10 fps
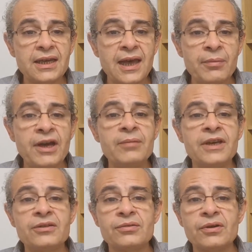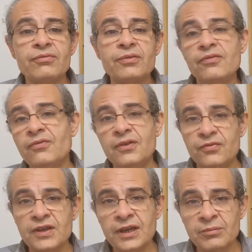Am I better off with
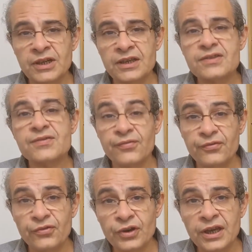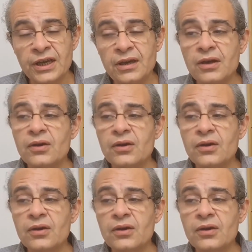15 minutes free,